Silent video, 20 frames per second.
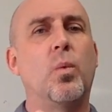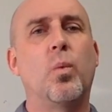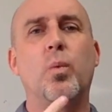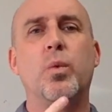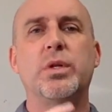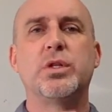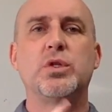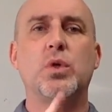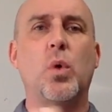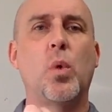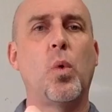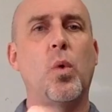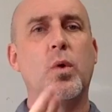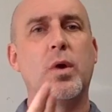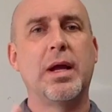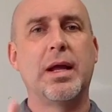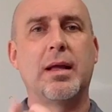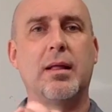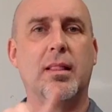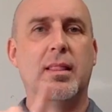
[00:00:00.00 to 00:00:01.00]

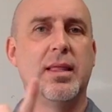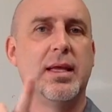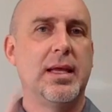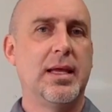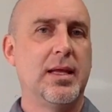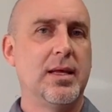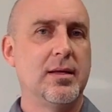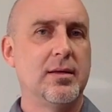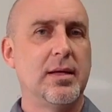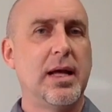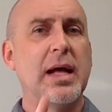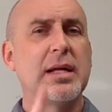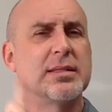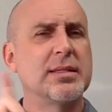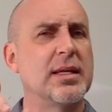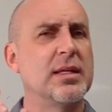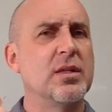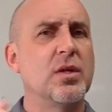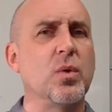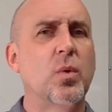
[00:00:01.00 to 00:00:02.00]
rhetorically,
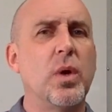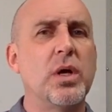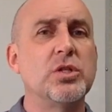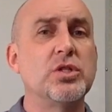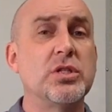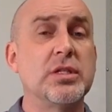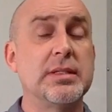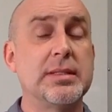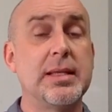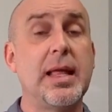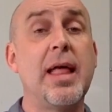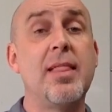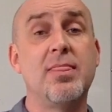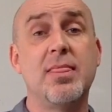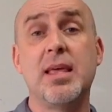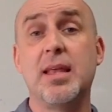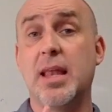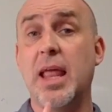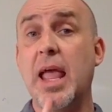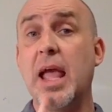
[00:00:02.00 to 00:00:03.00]
asking the question and
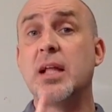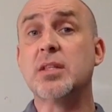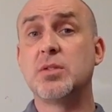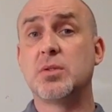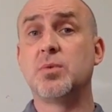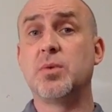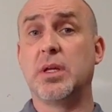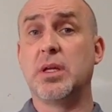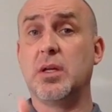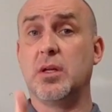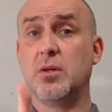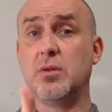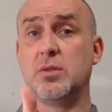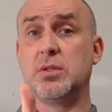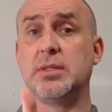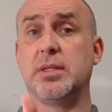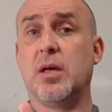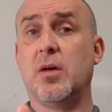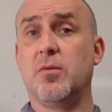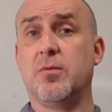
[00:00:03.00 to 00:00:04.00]
then answering it
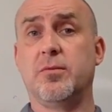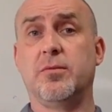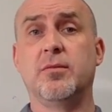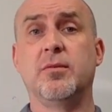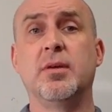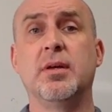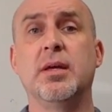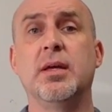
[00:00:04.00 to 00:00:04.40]
yourself.